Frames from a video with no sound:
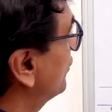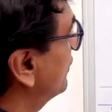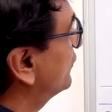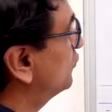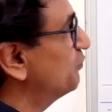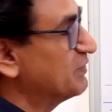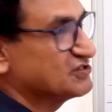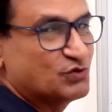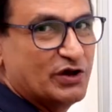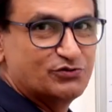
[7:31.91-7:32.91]
root of 2
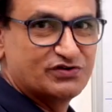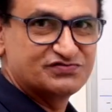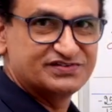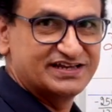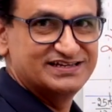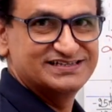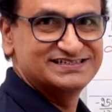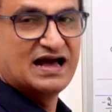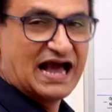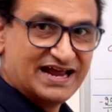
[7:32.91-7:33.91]
plus square root of 3.
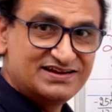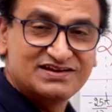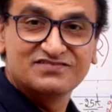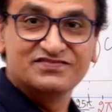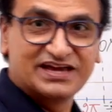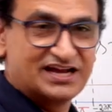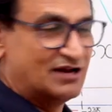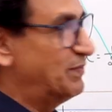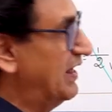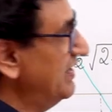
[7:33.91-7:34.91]
And we can
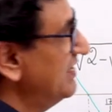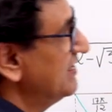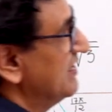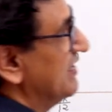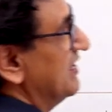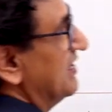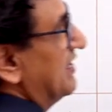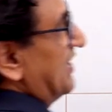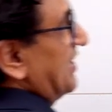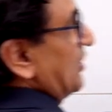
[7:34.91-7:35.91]
apply n